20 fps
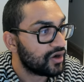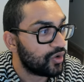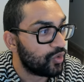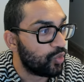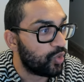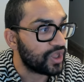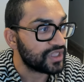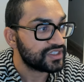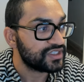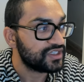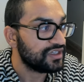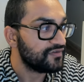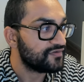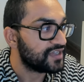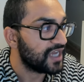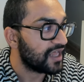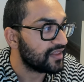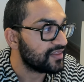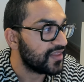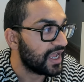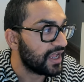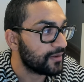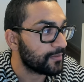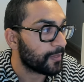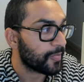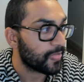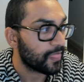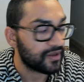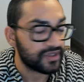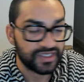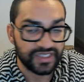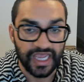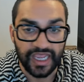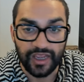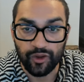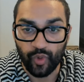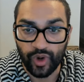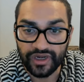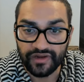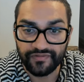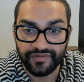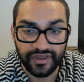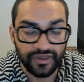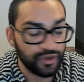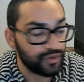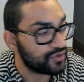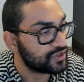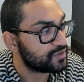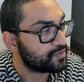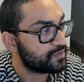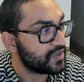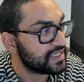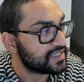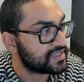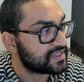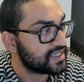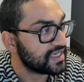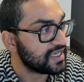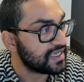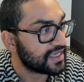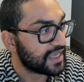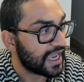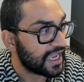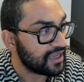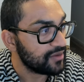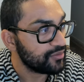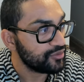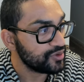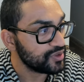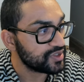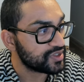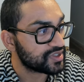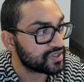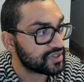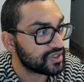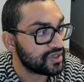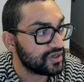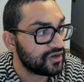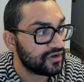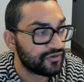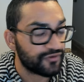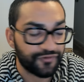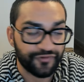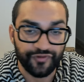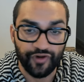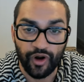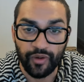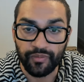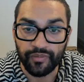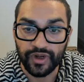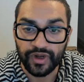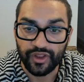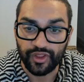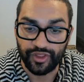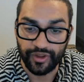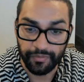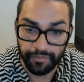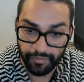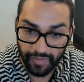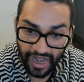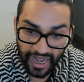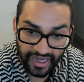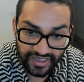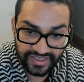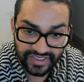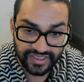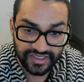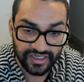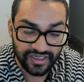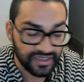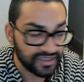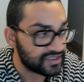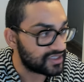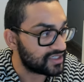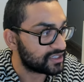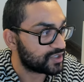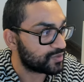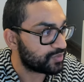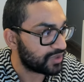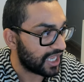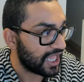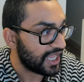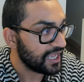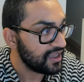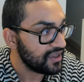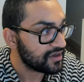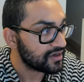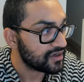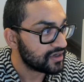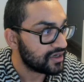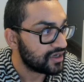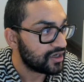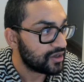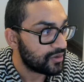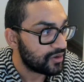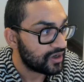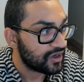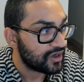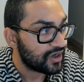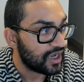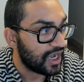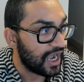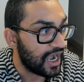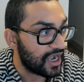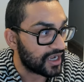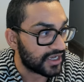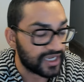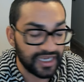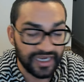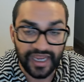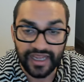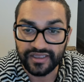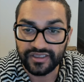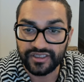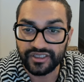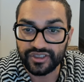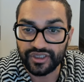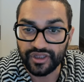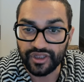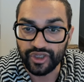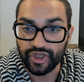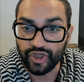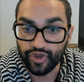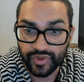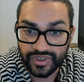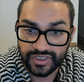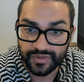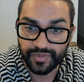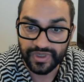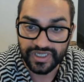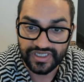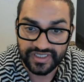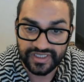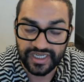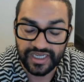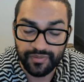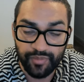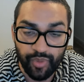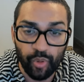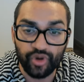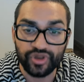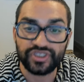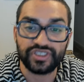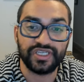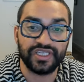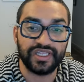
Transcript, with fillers: Once you've done that, take one of the USB-C cables from the master display uh, connected to the USB-C port to the